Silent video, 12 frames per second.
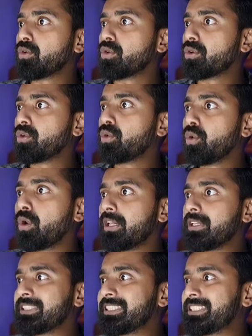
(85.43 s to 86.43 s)
Google
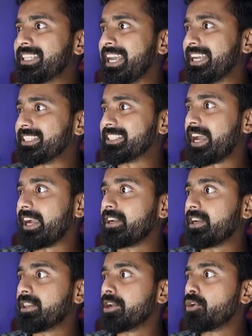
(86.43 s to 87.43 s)
says
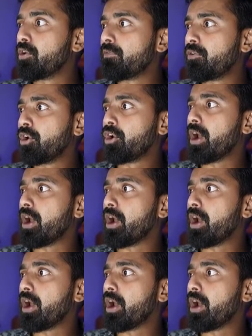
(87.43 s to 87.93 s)
that the nofollow